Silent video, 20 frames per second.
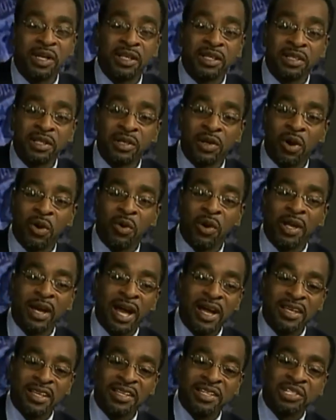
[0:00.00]
But you know, and
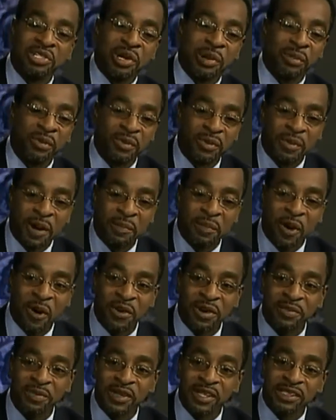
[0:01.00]
I get in trouble with my
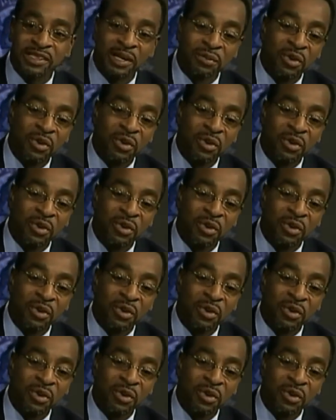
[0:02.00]
party because